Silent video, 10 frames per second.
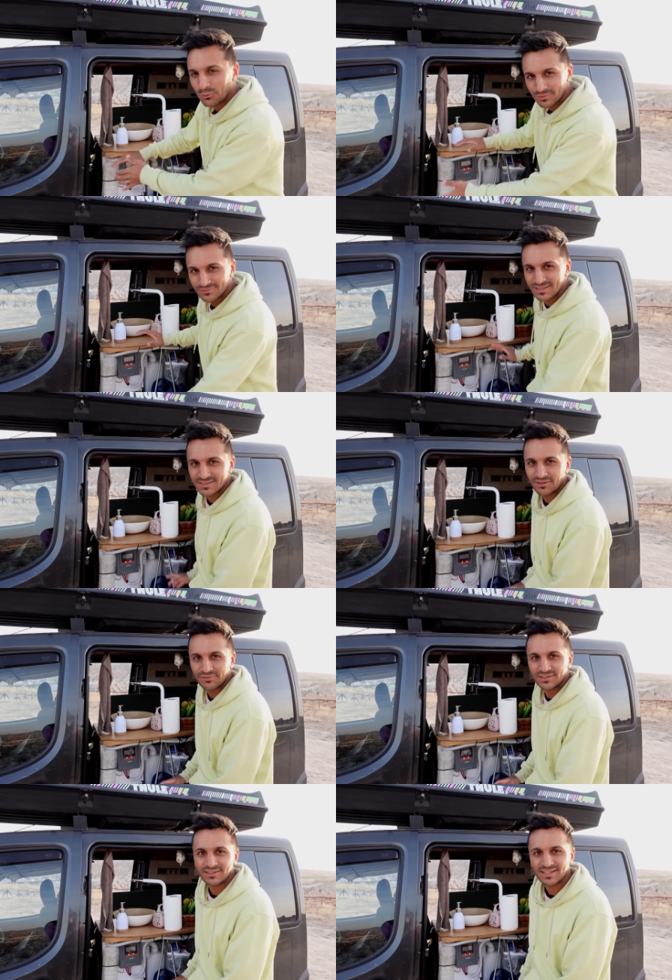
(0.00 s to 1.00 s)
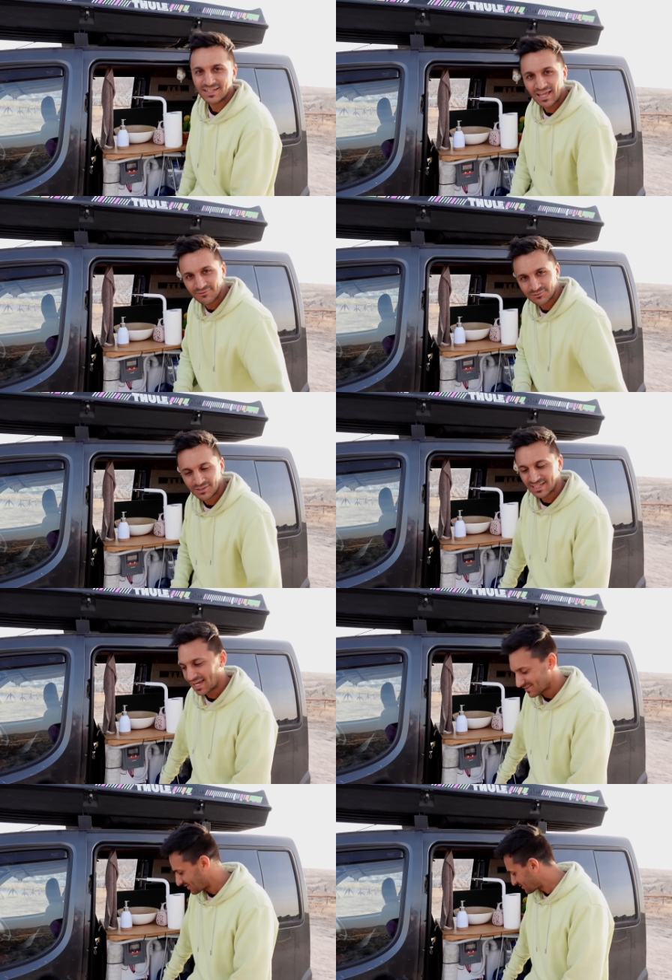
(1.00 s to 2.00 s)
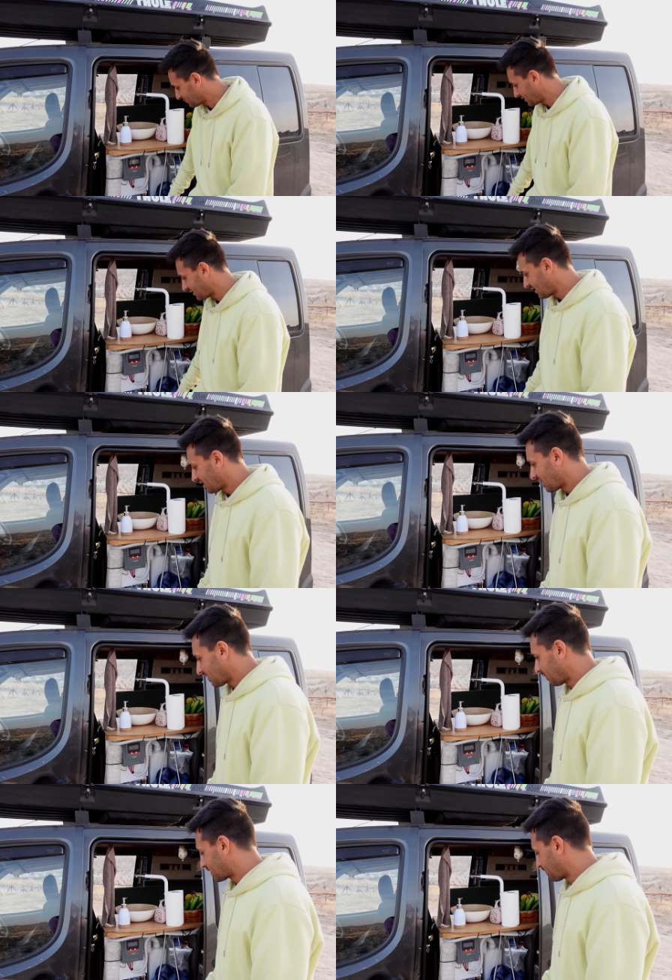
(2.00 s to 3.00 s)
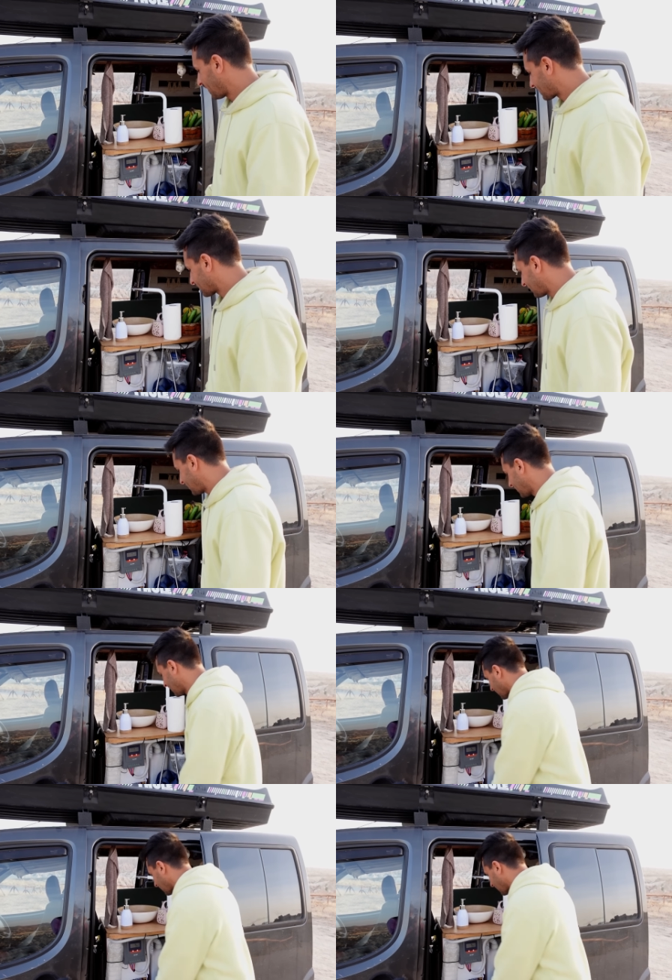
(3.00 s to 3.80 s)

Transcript: all of this stuff here and have great access to it, which basically